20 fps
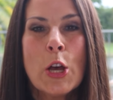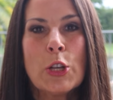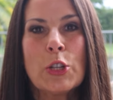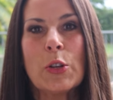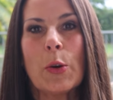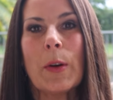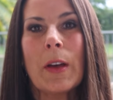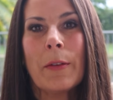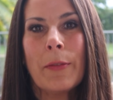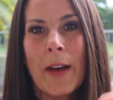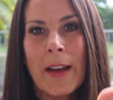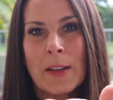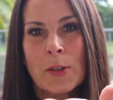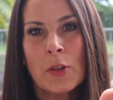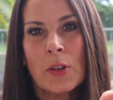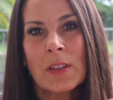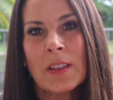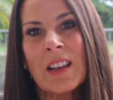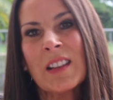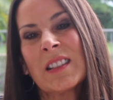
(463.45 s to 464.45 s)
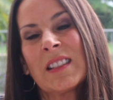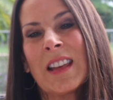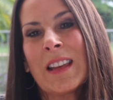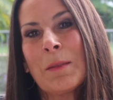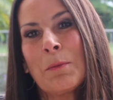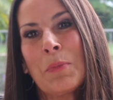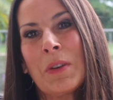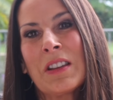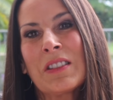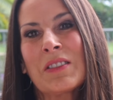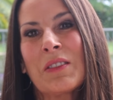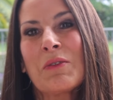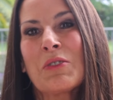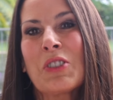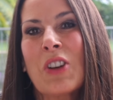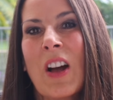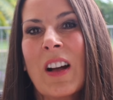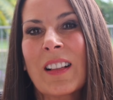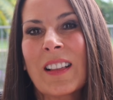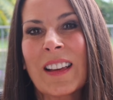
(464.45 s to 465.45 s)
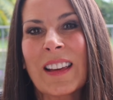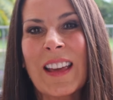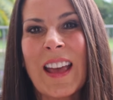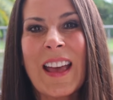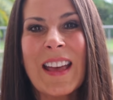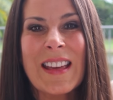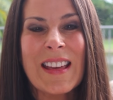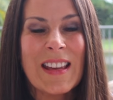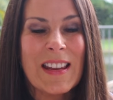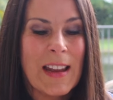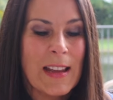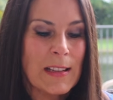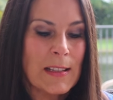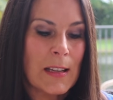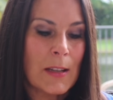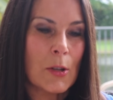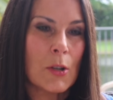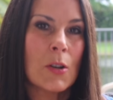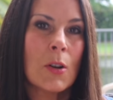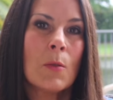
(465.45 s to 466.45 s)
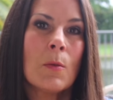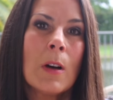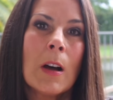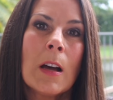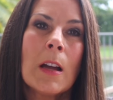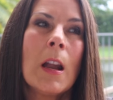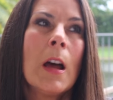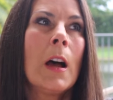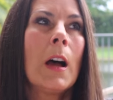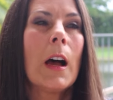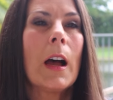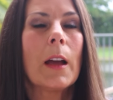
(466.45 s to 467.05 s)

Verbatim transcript: So if I took that same piece of chocolate cake and I said, you know what,